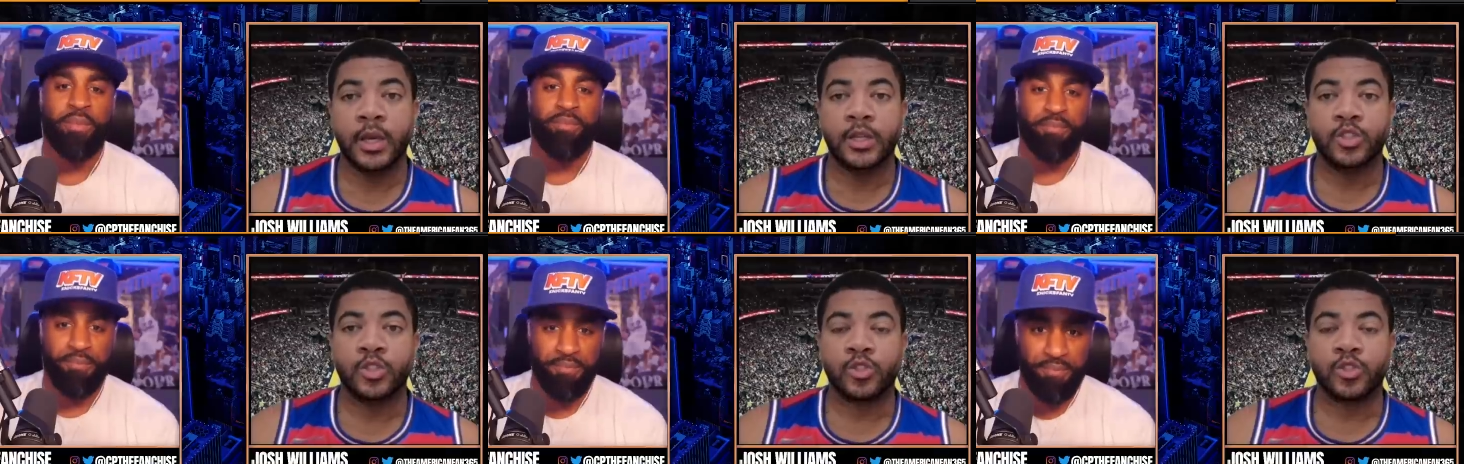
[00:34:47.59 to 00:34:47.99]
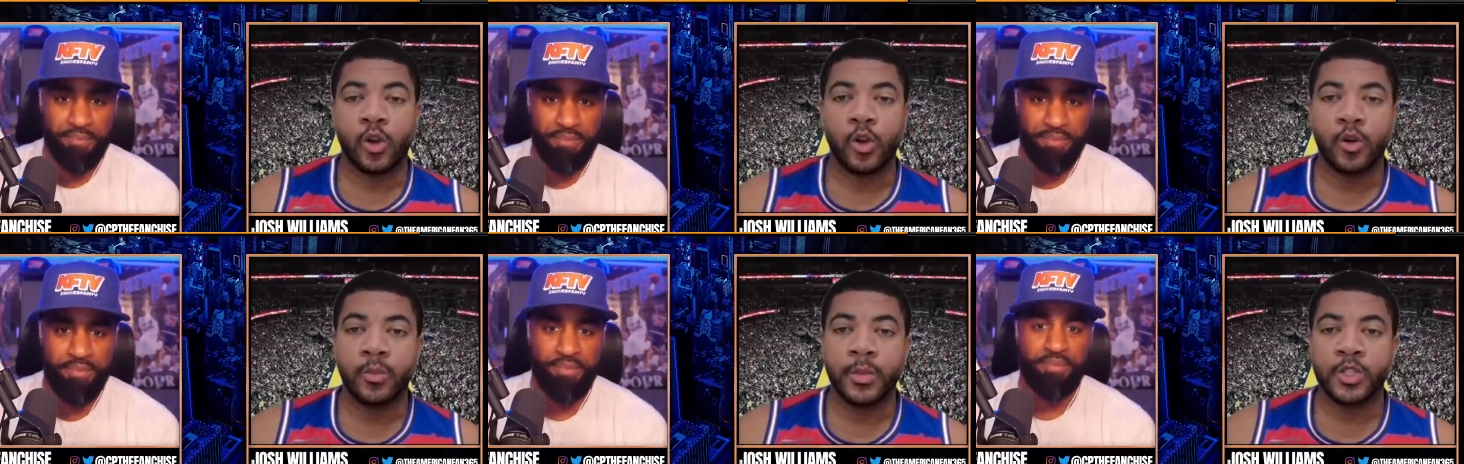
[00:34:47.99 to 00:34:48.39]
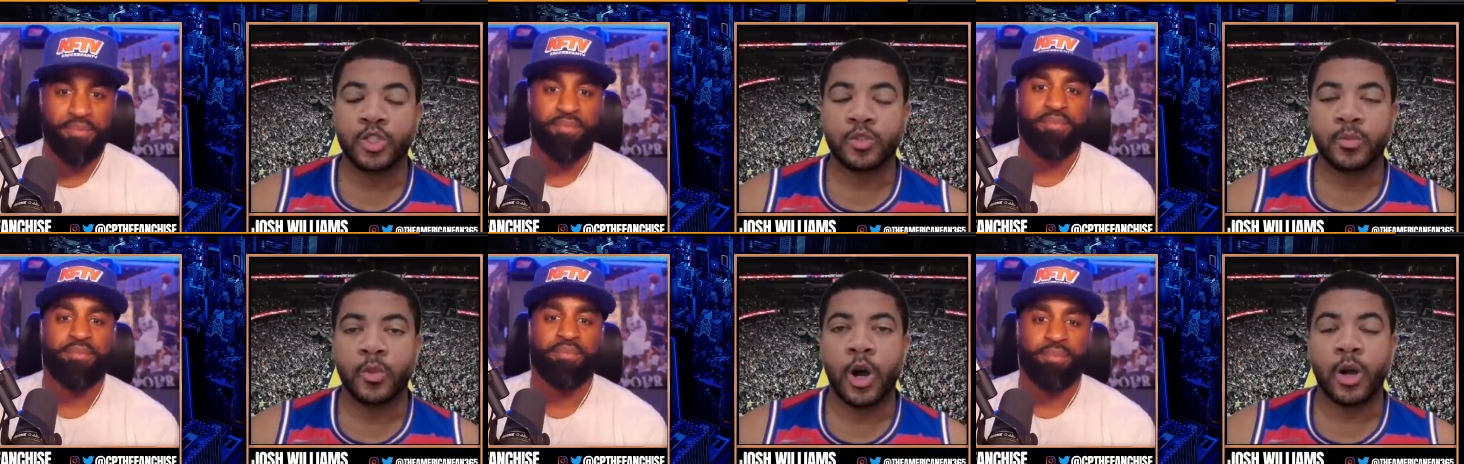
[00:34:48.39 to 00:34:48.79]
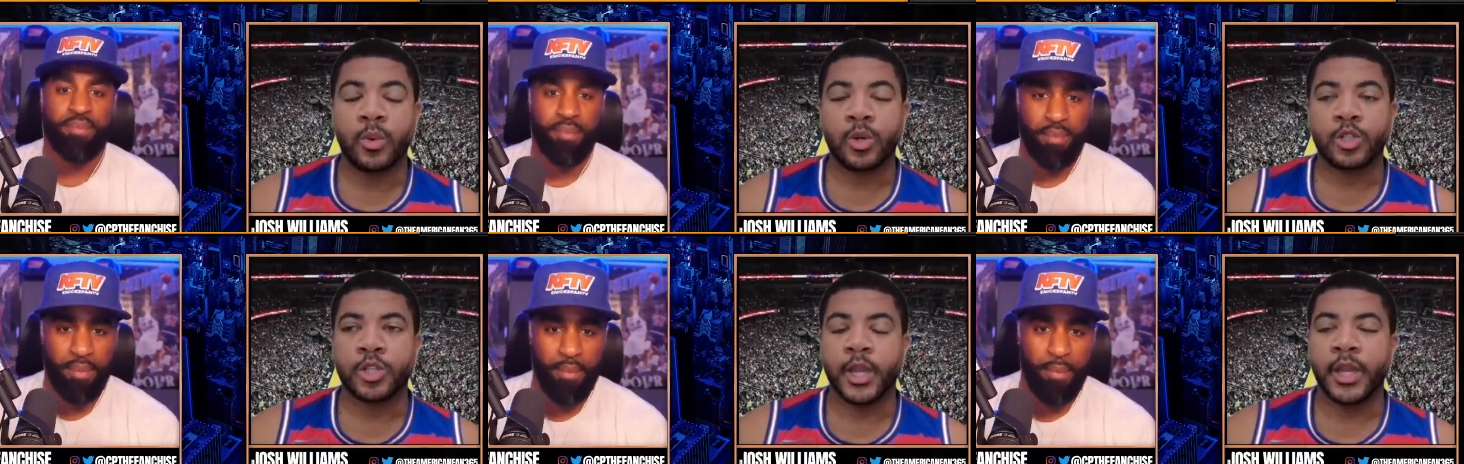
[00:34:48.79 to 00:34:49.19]
Speaker 1: Jerome and Jamal were
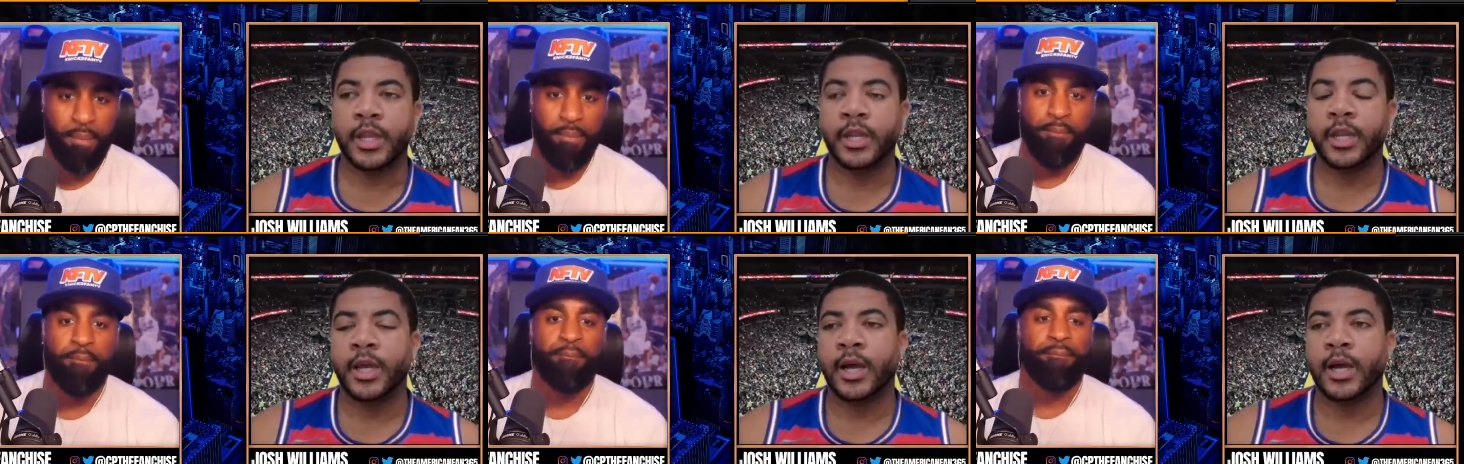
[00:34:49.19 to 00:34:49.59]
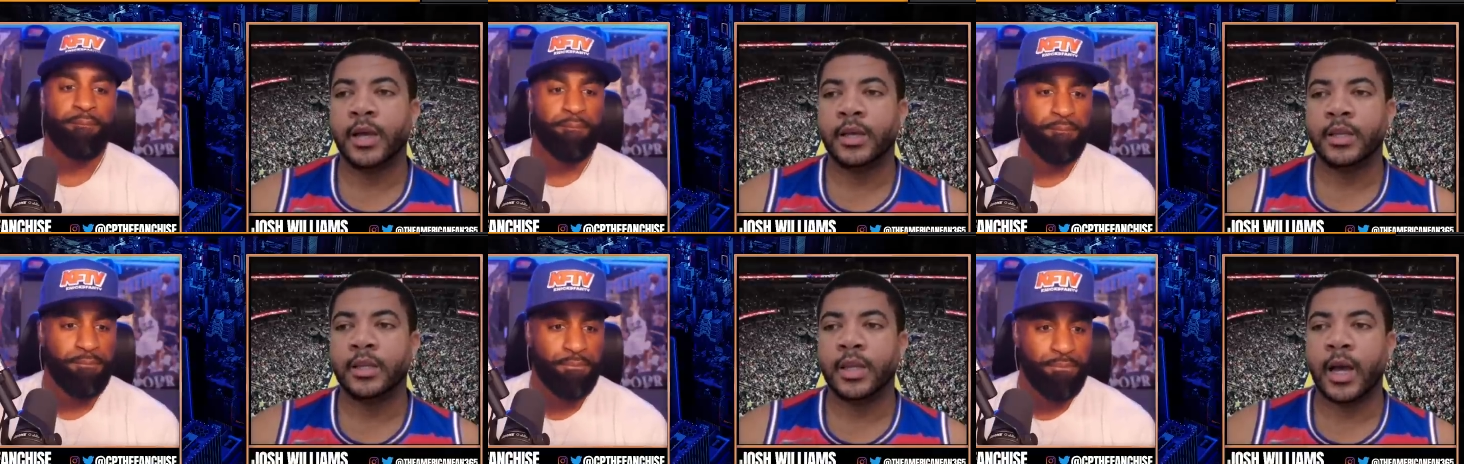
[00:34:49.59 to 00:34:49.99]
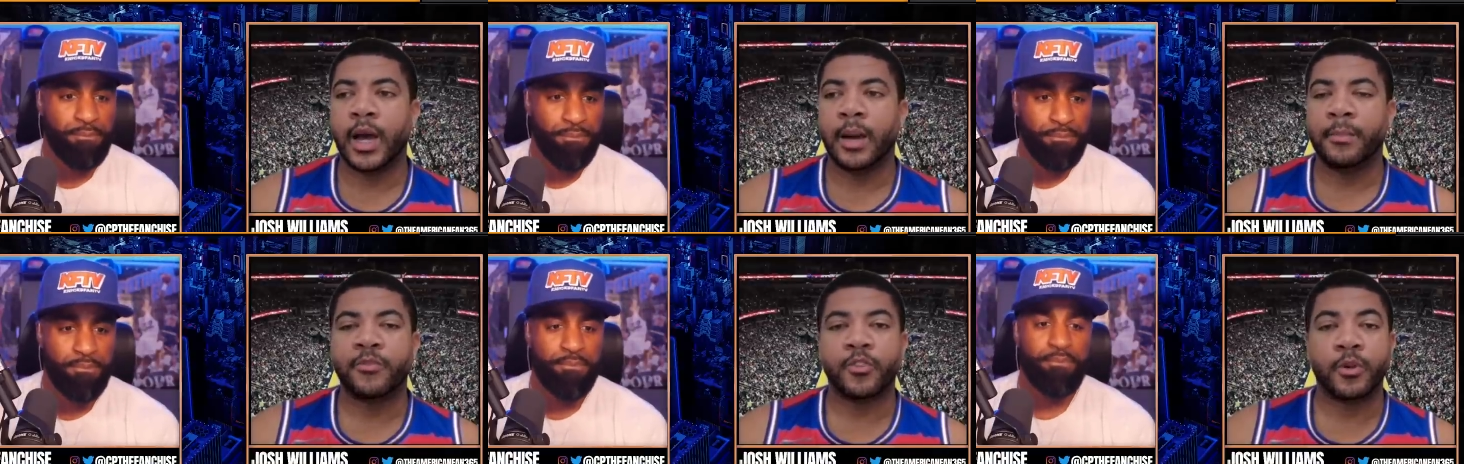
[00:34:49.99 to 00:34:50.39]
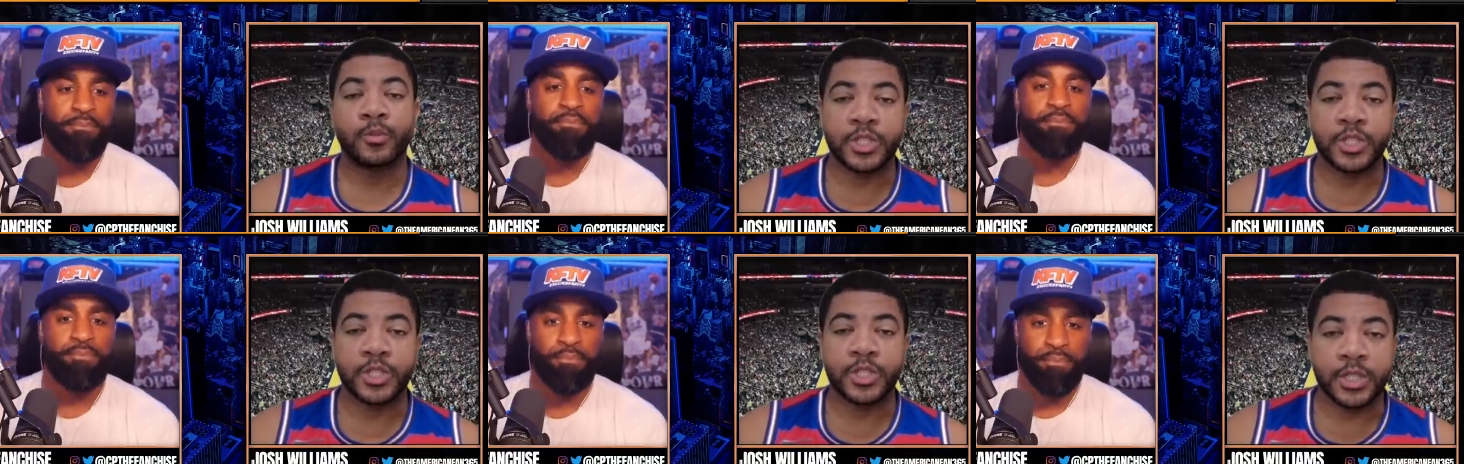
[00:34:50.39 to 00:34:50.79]
traded uh um from
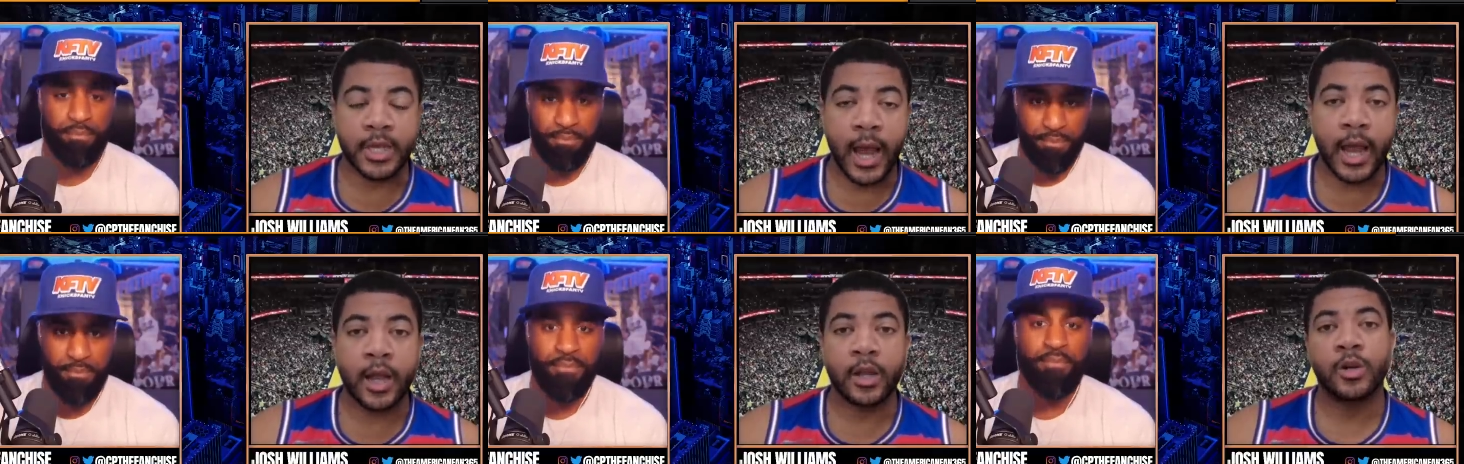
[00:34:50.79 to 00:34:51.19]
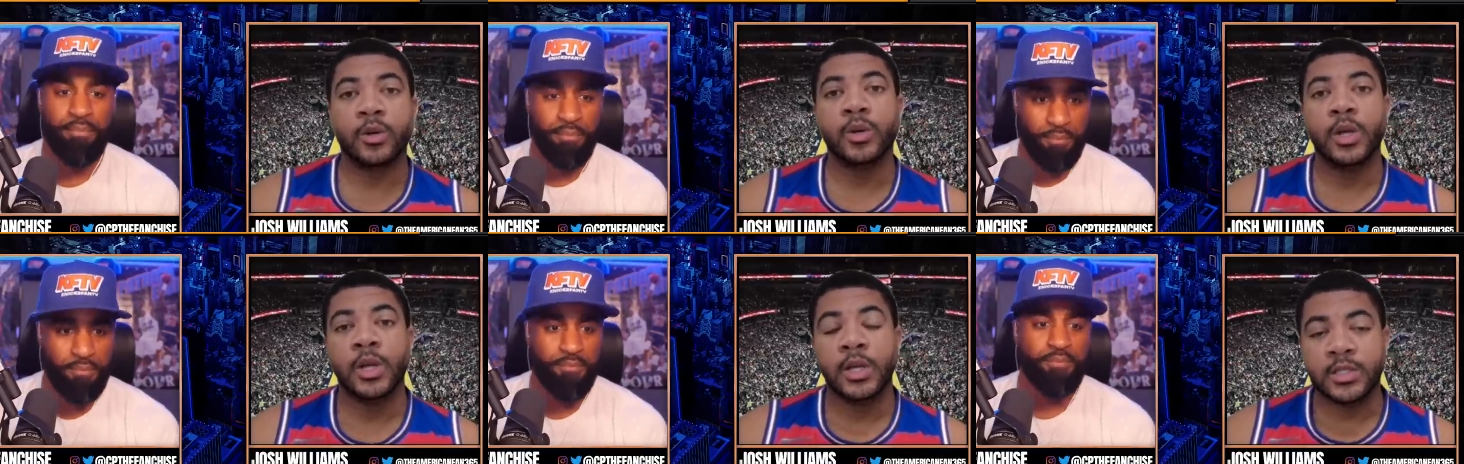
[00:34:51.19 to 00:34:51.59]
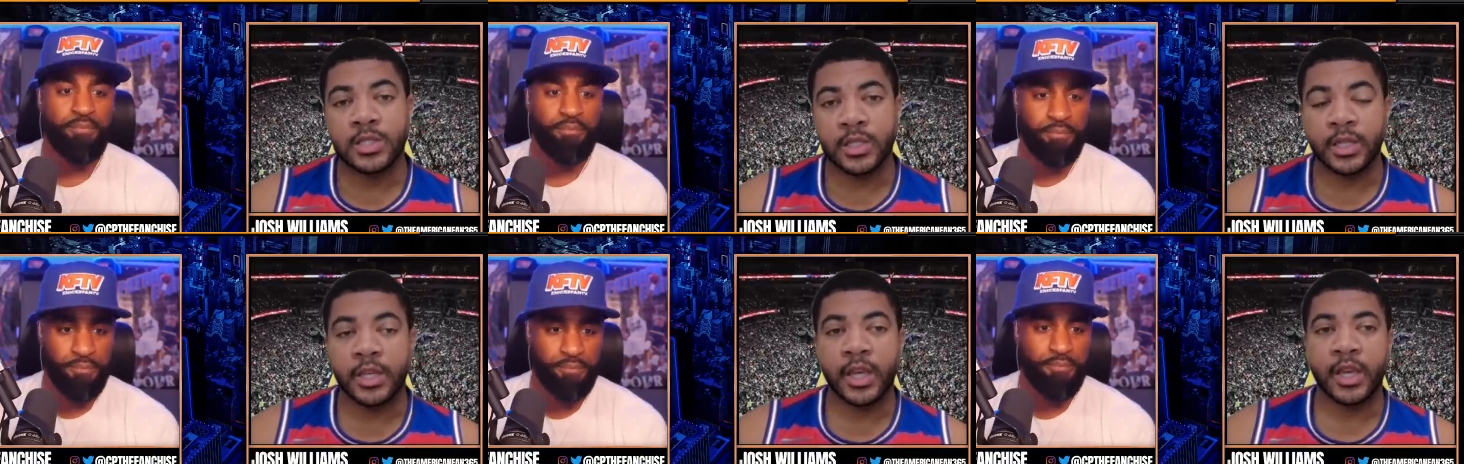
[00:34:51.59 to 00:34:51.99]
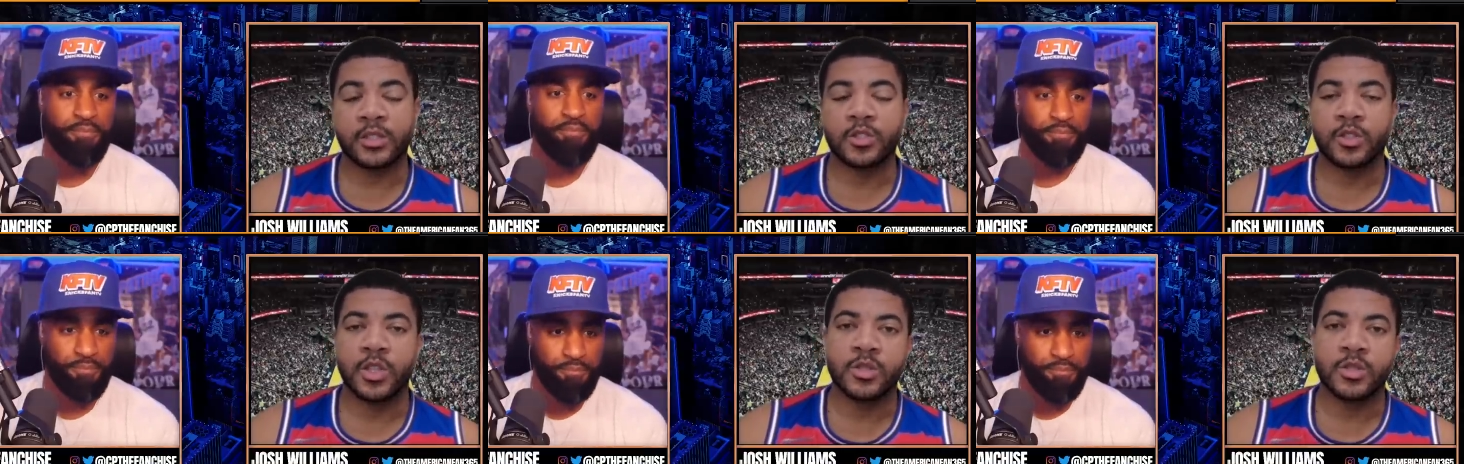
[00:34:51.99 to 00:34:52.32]
Chicago to the mm-hmm. Knicks. So this was